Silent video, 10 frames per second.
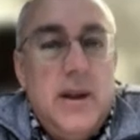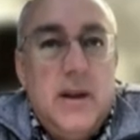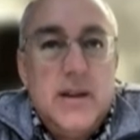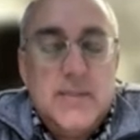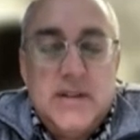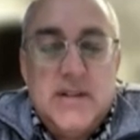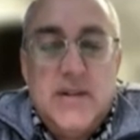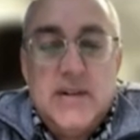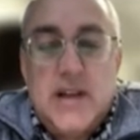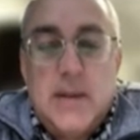a
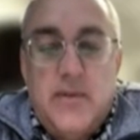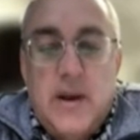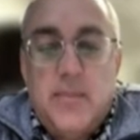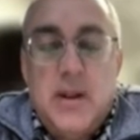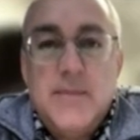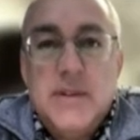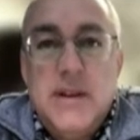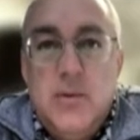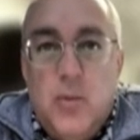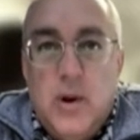specific type of
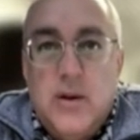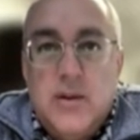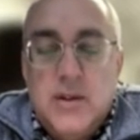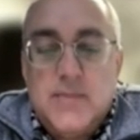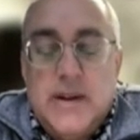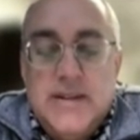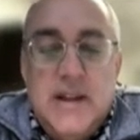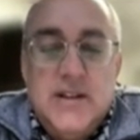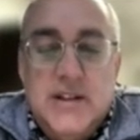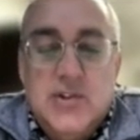epilepsy where
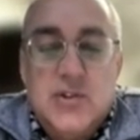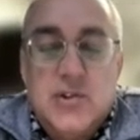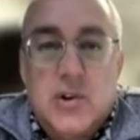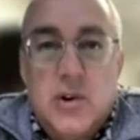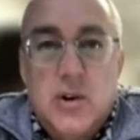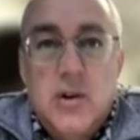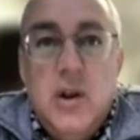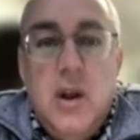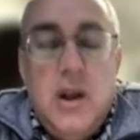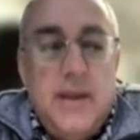spontaneous seizures occur,
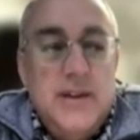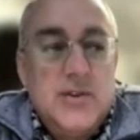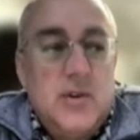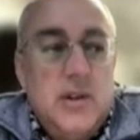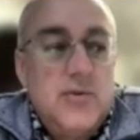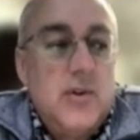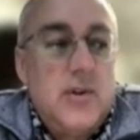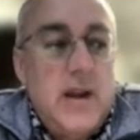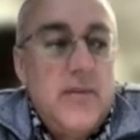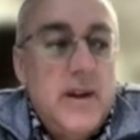and these are electrographic,